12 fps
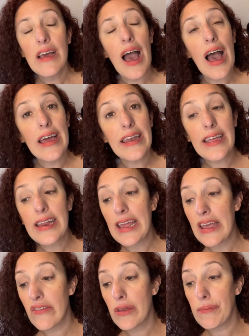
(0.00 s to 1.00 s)
and it can
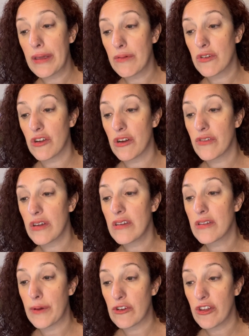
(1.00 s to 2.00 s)
even be reserved
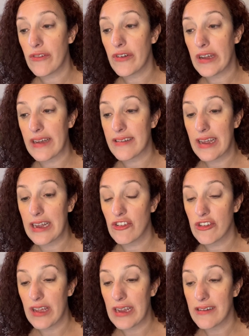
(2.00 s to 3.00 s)
especially for guests
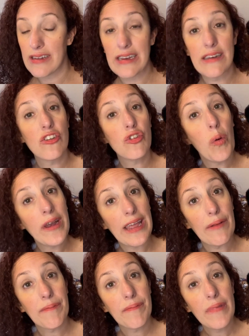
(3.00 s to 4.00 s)
ages 18 to 20.